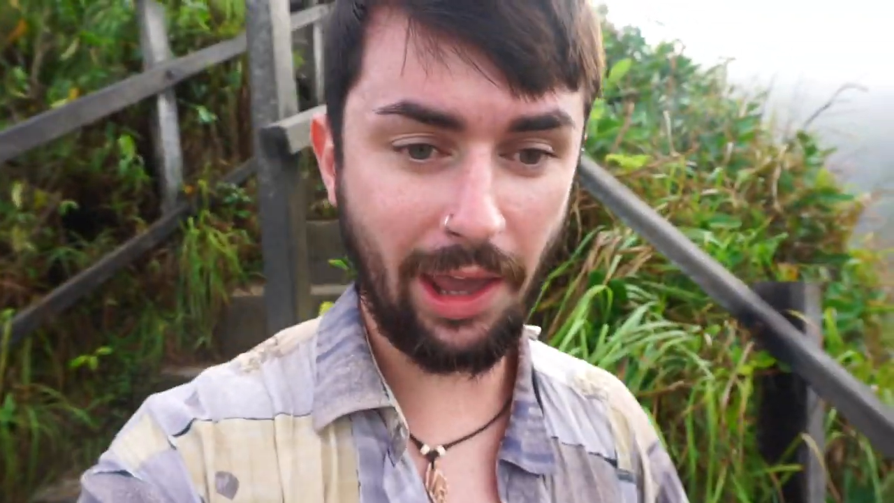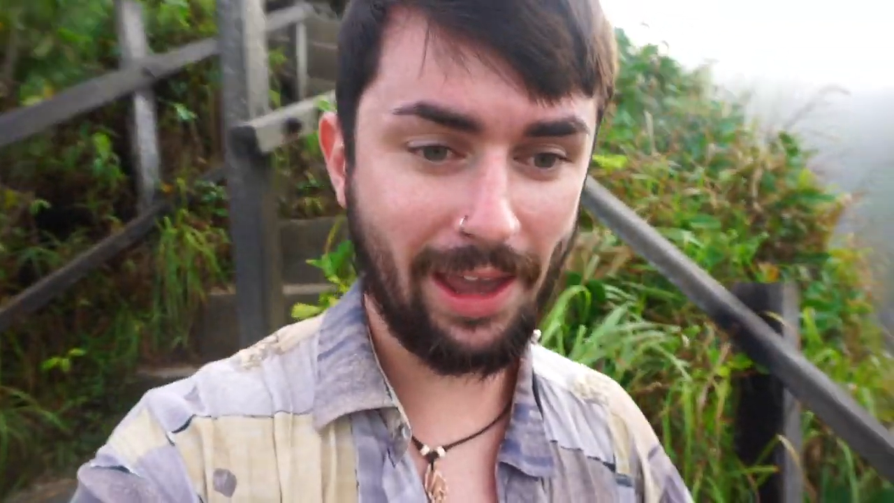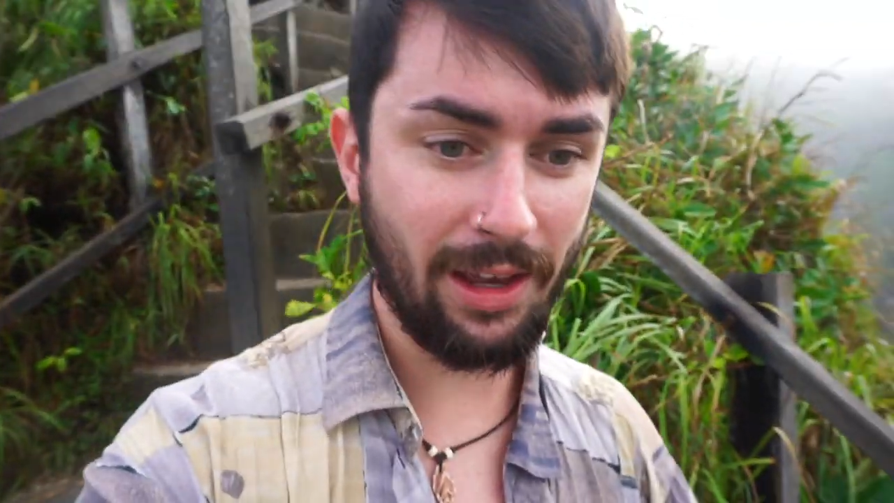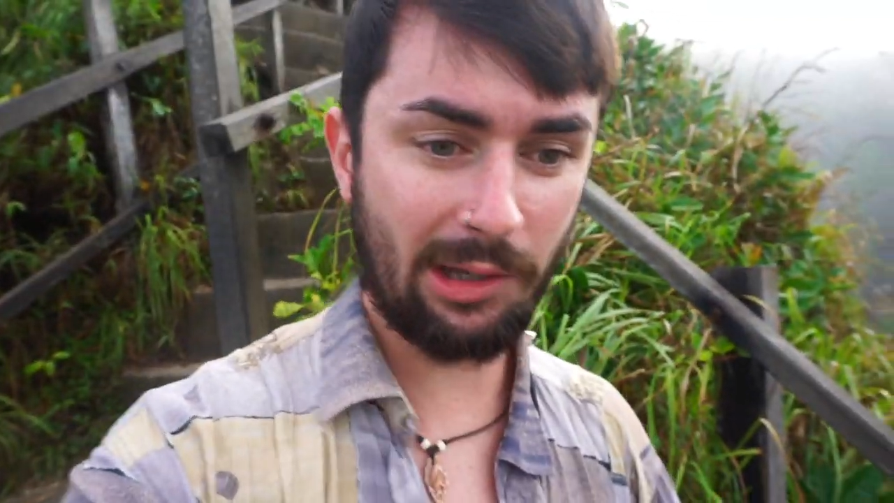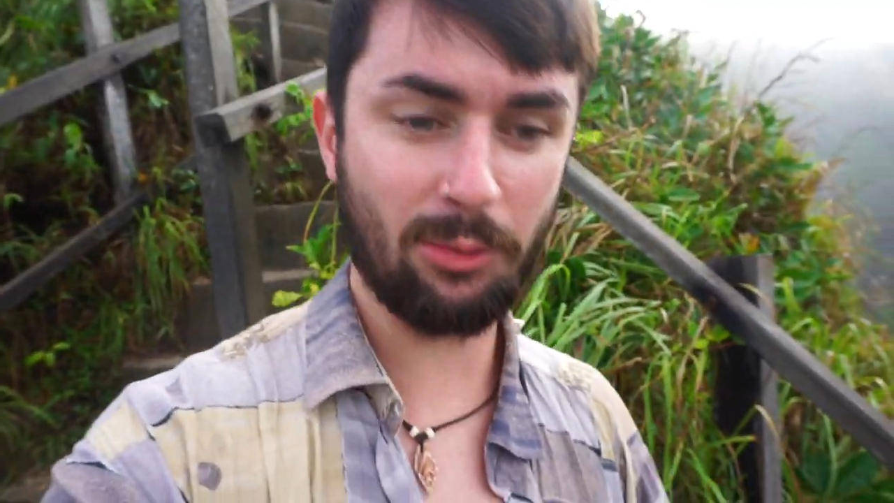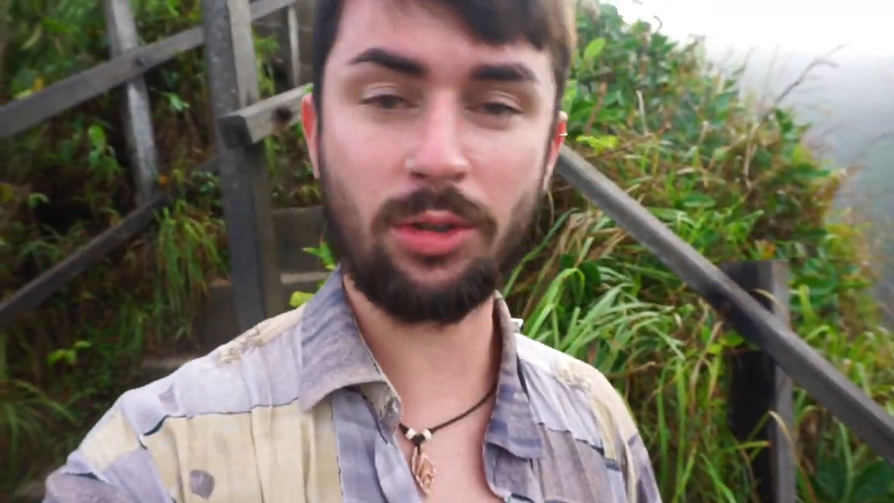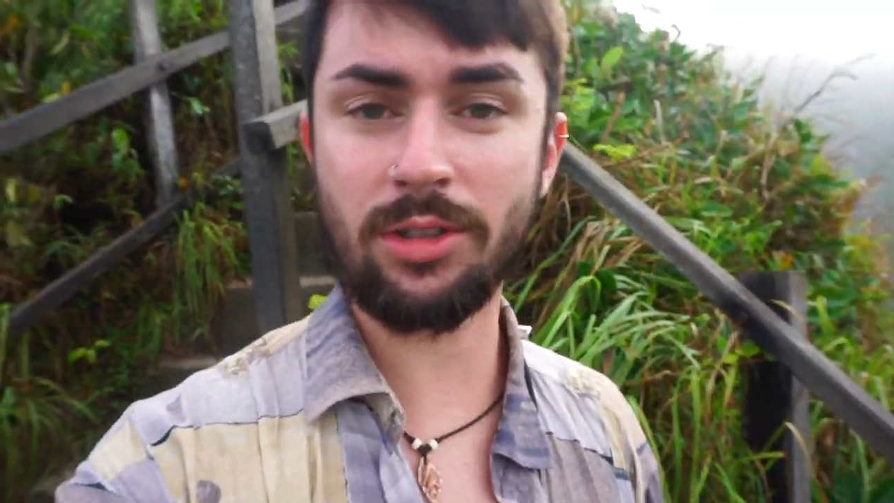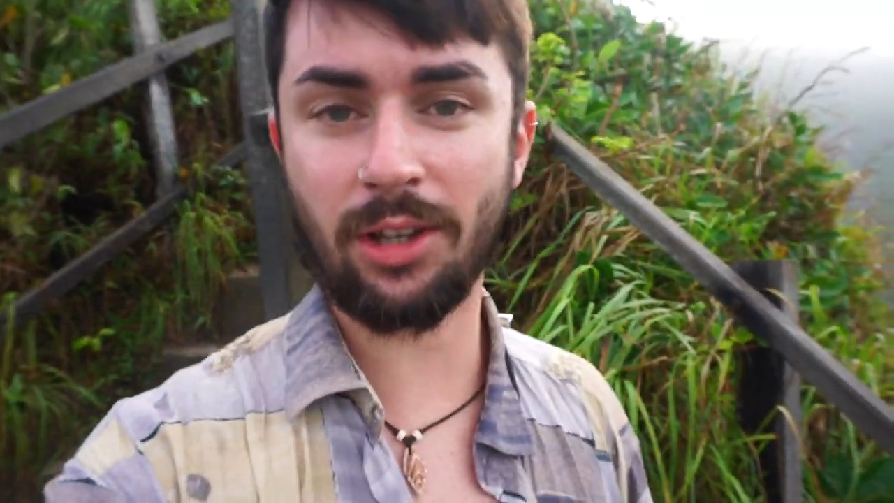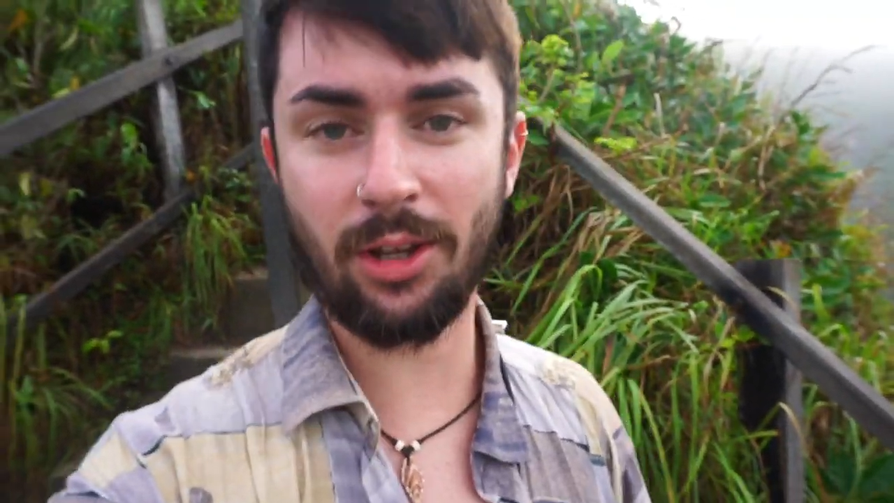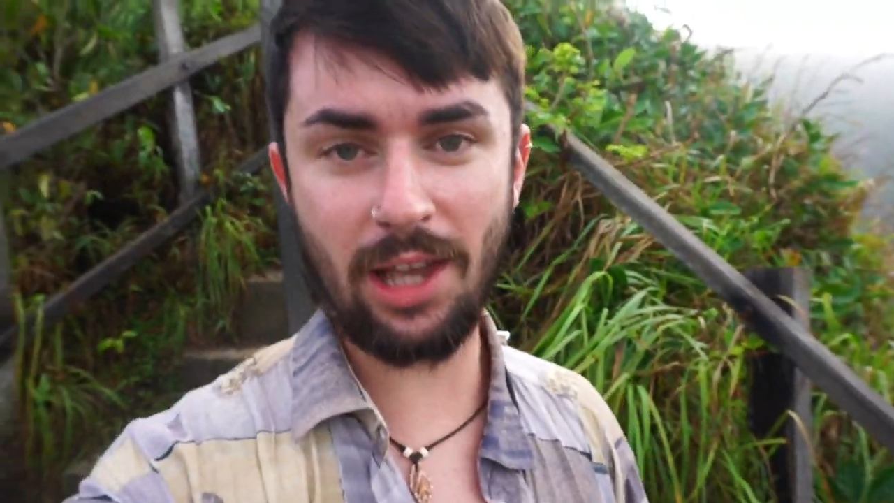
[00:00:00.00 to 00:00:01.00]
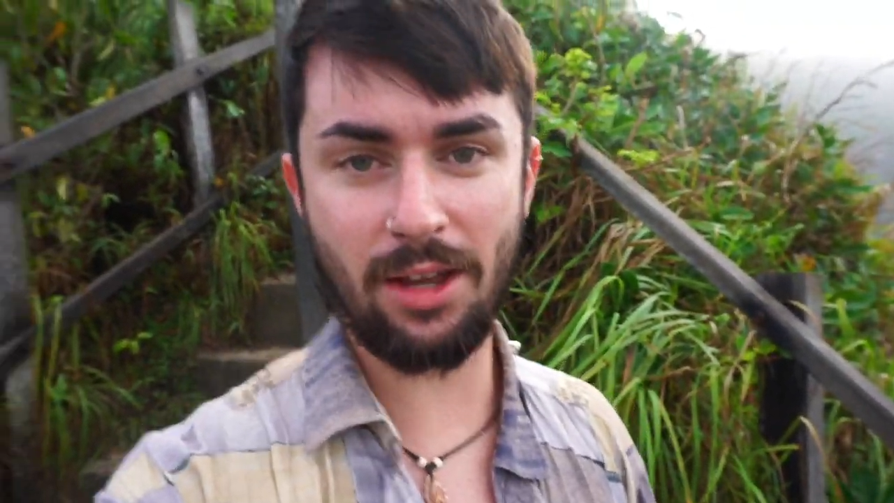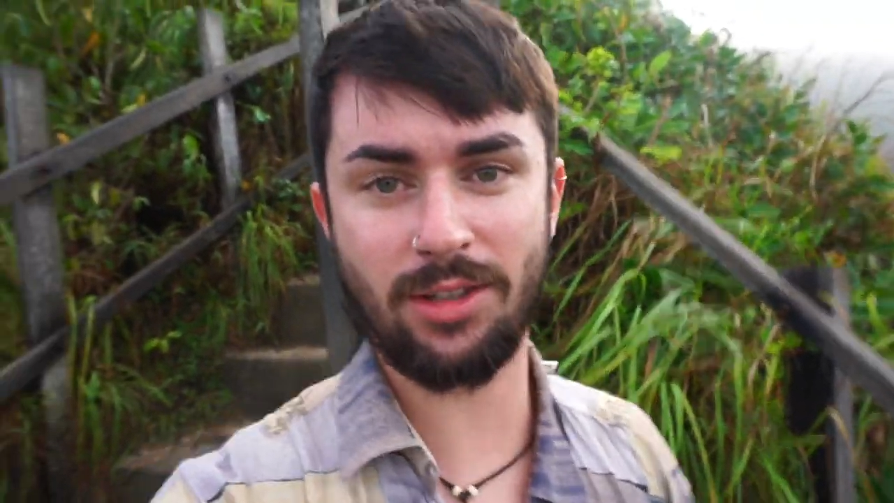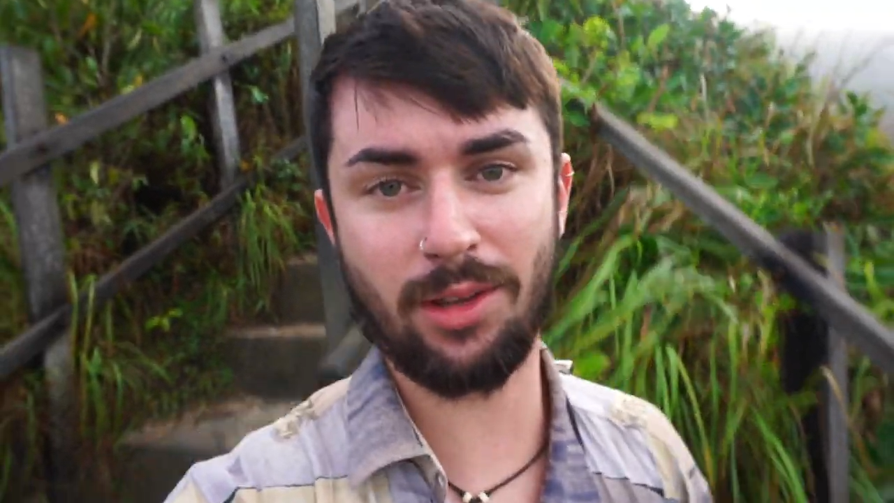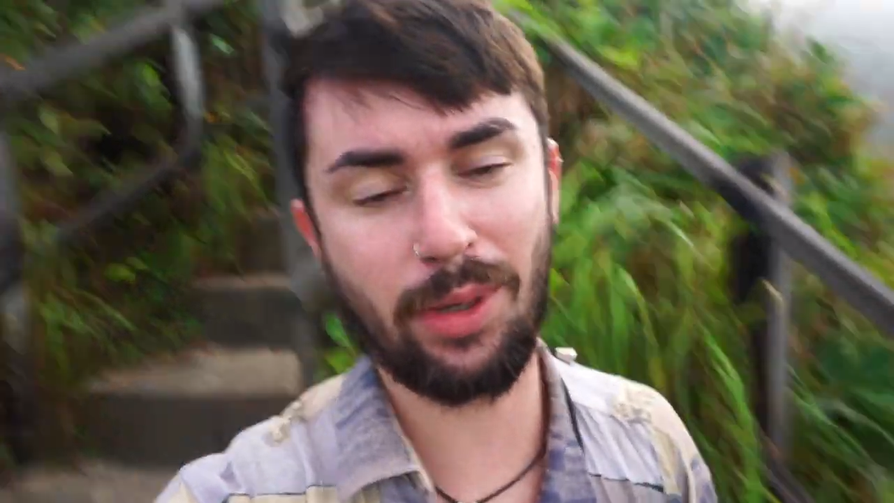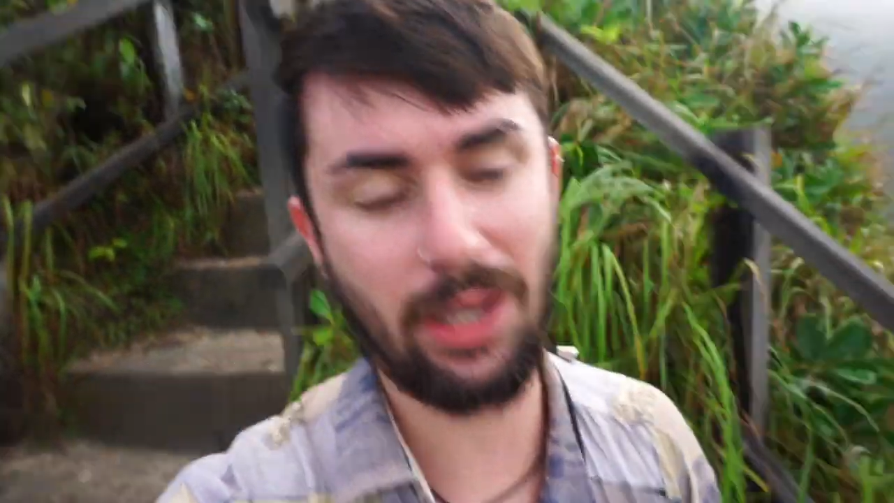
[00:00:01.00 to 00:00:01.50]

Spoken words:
that wants to go down to the